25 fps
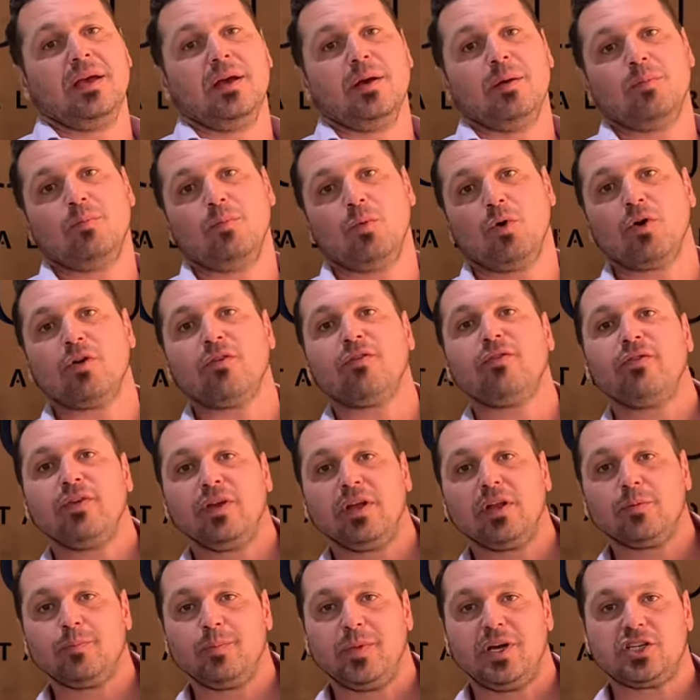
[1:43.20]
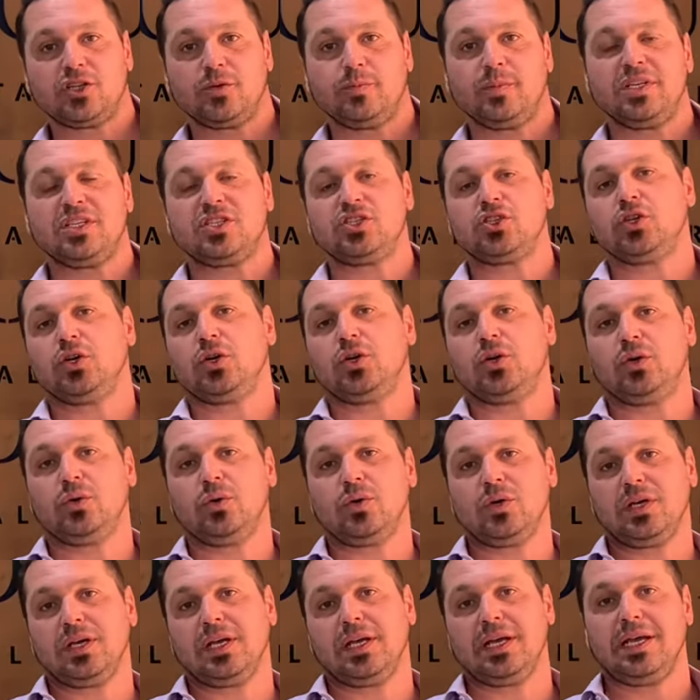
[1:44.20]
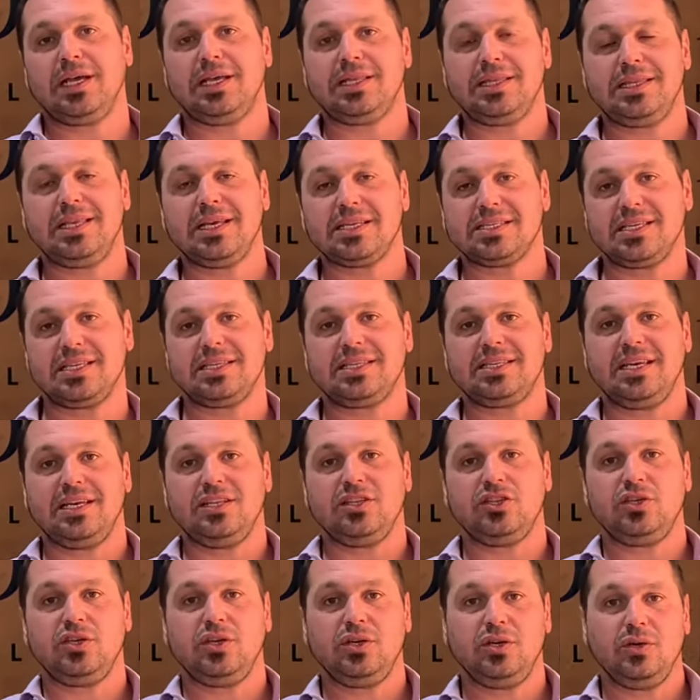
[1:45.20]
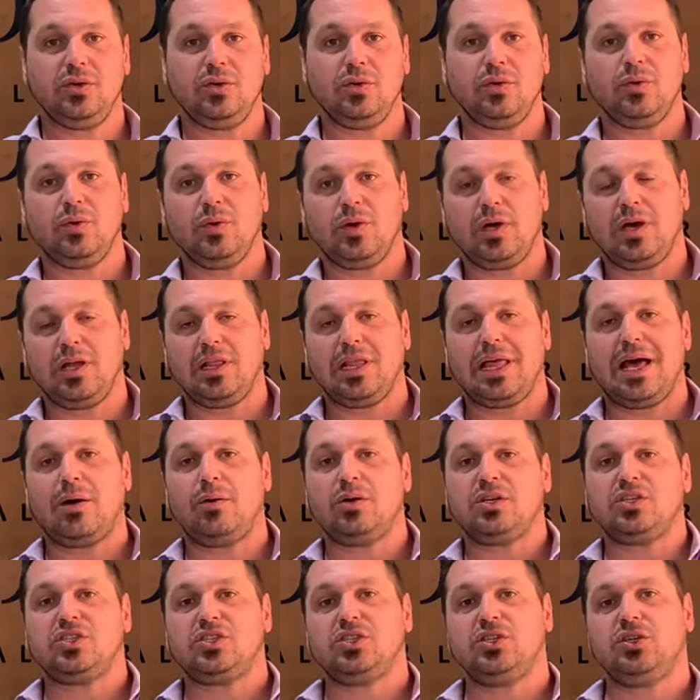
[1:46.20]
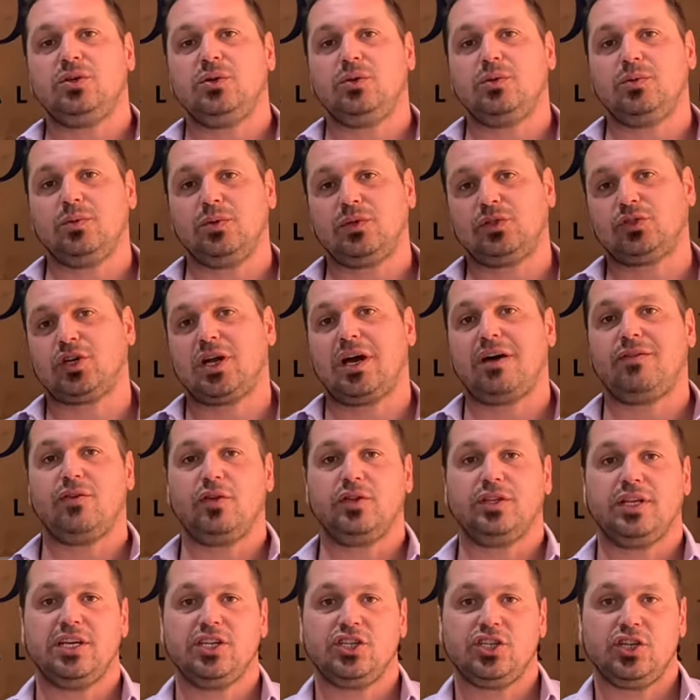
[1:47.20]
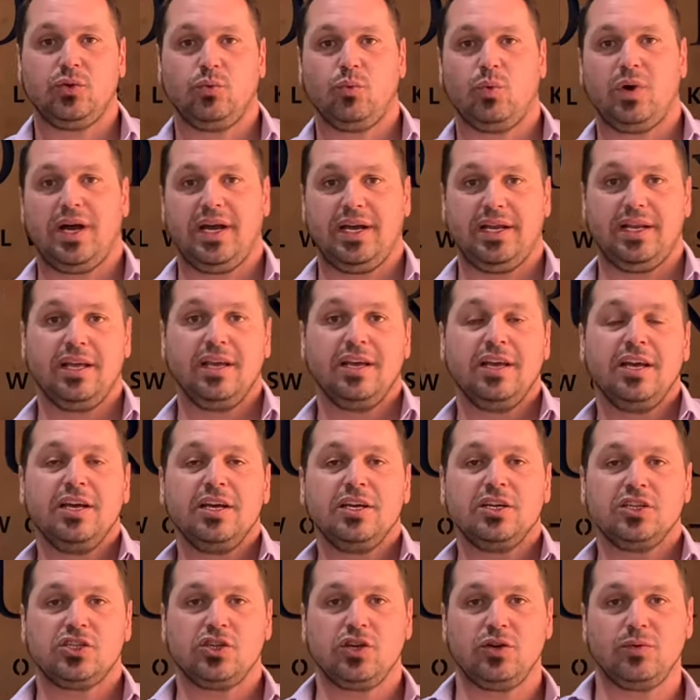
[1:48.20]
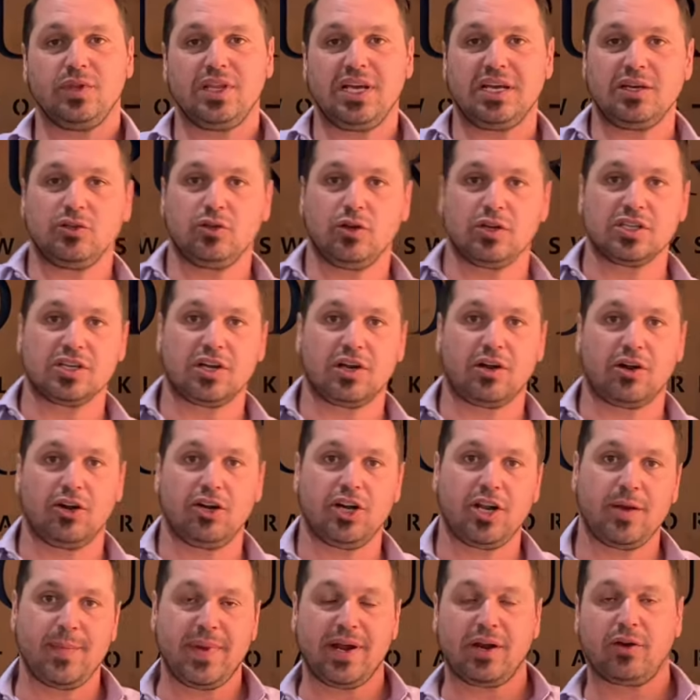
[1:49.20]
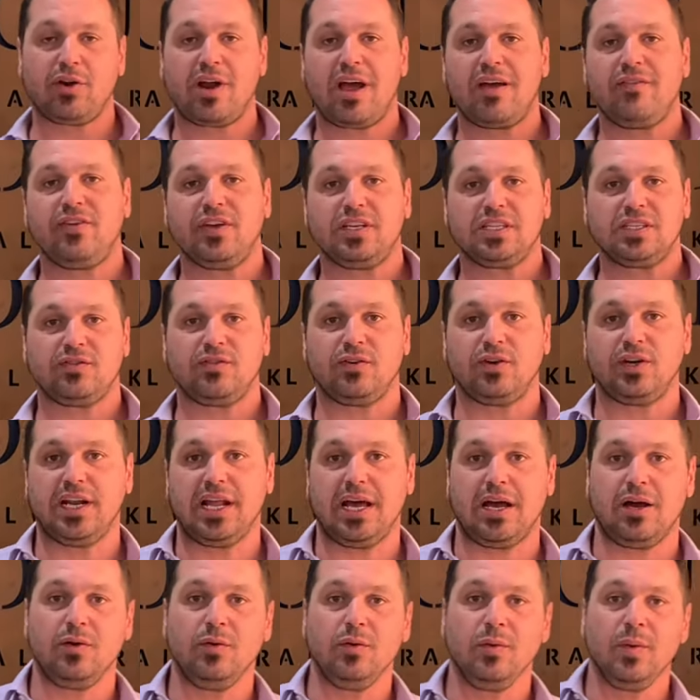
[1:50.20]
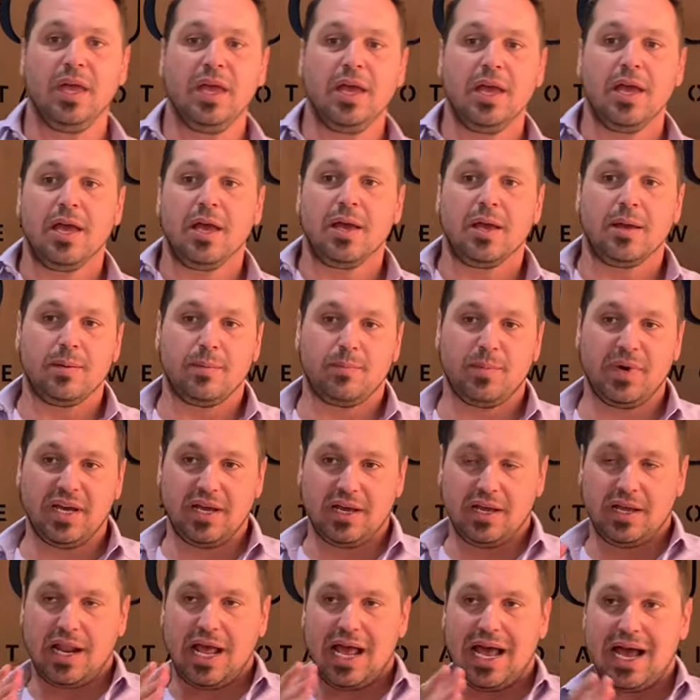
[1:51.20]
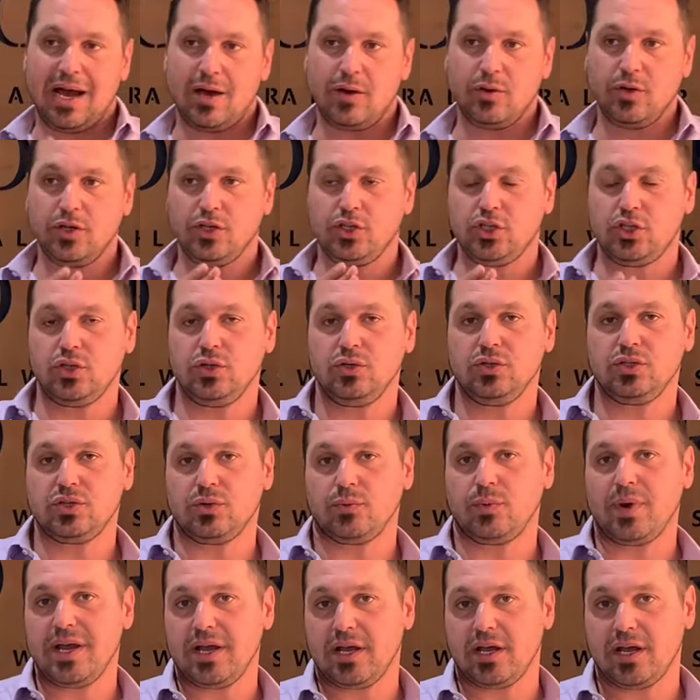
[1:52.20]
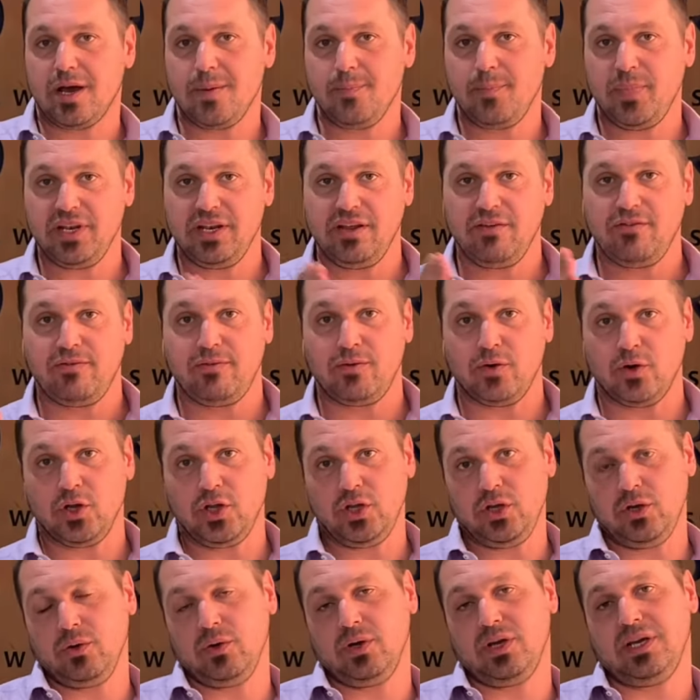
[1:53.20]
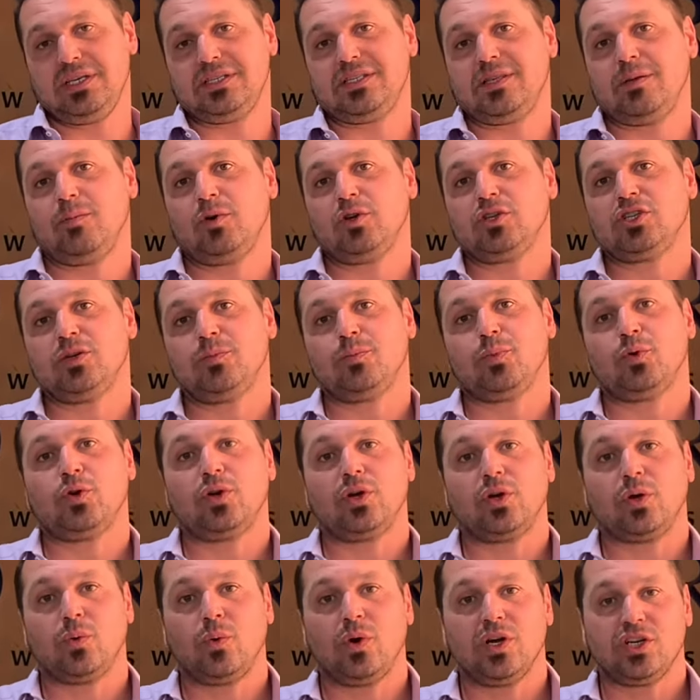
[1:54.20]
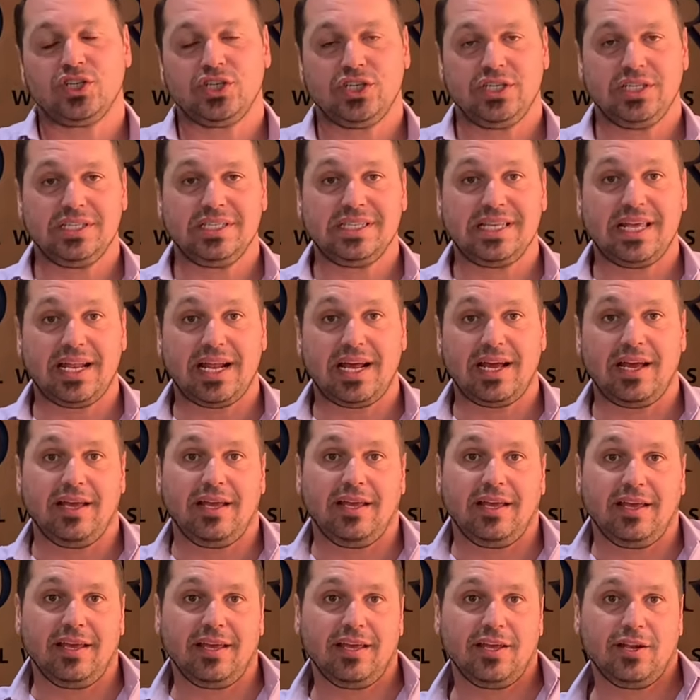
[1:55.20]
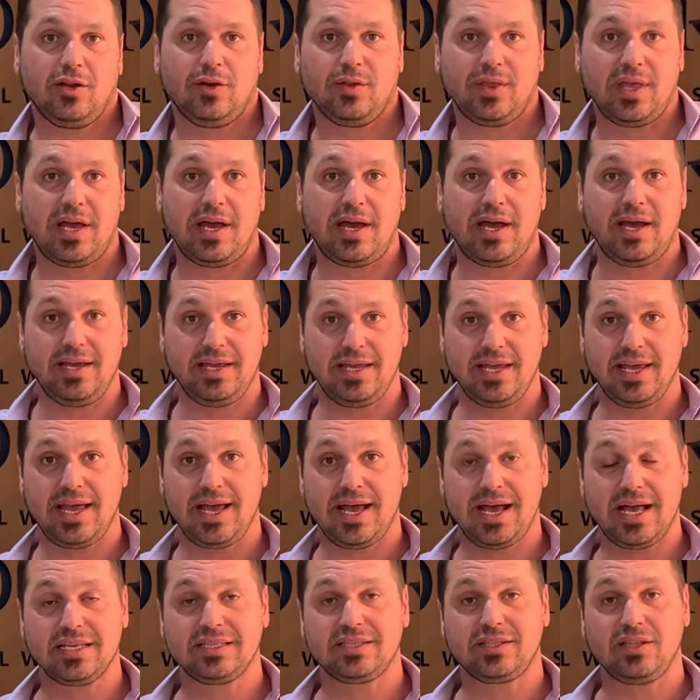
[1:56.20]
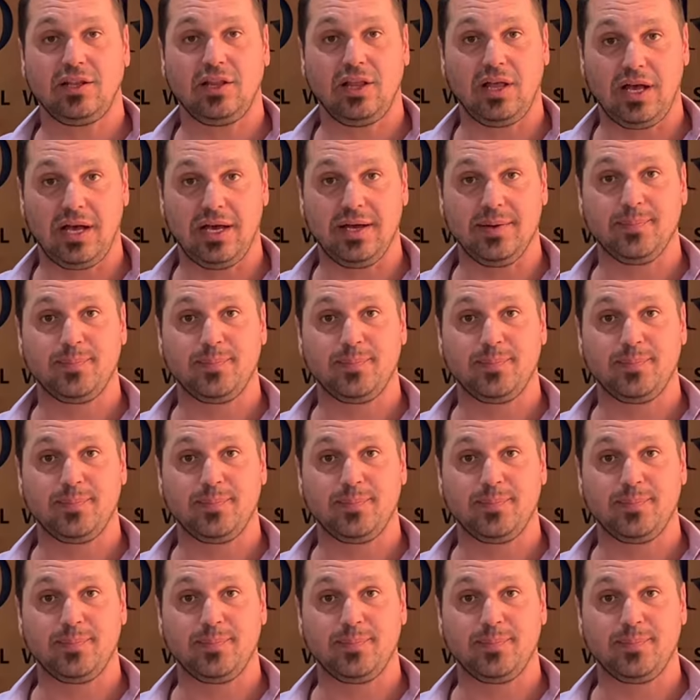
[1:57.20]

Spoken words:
more field measurements, so it doesn't tend to allow us to travel nationwide. So those are our demographics for now. But how to choose the right company for you is the most important question that I get asked a lot.